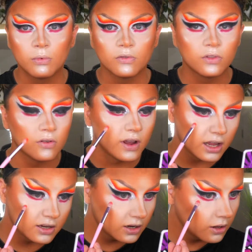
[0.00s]
of the
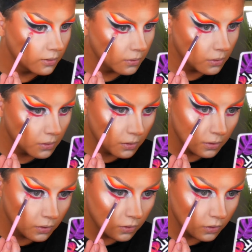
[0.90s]
red,
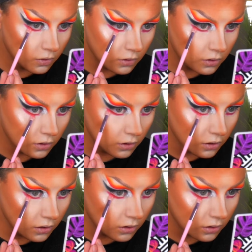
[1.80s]
just so I don't
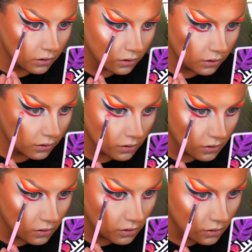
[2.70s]
go
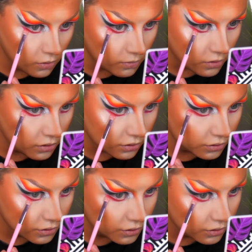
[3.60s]
too
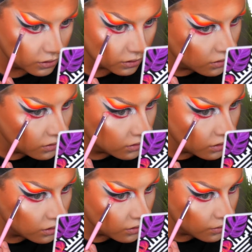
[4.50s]
much,
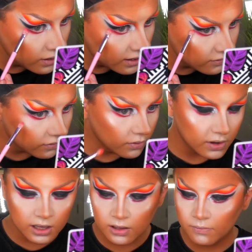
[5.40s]
too
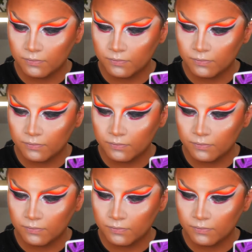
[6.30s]
everywhere.